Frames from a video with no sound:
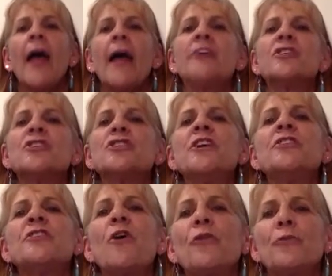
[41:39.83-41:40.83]
And she
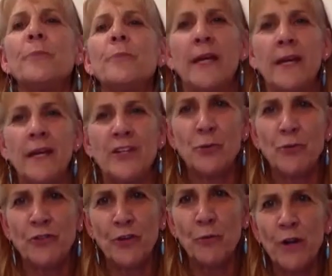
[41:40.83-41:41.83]
told me, she
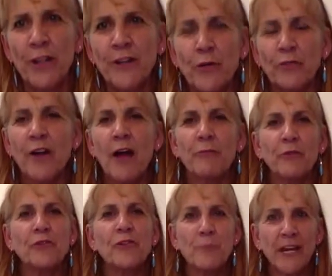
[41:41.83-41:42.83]
was at one of the ORF
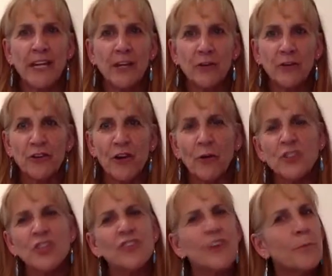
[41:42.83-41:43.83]
conferences many years ago, and
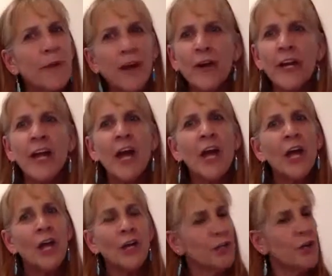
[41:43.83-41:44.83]
she said, Mary,
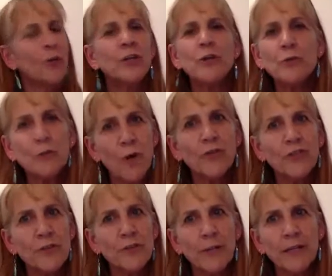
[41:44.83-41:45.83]
you
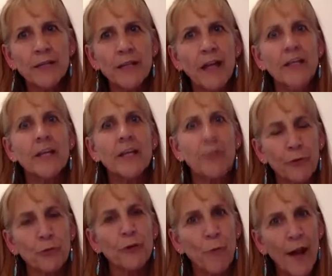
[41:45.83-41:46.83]
cross the midline in
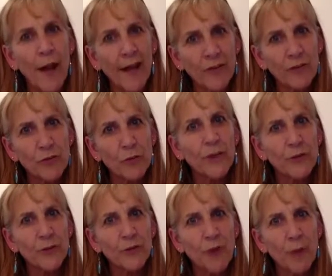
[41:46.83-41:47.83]
3 ways when
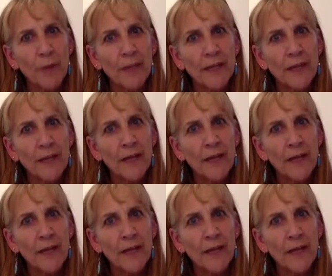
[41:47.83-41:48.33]
you're drumming.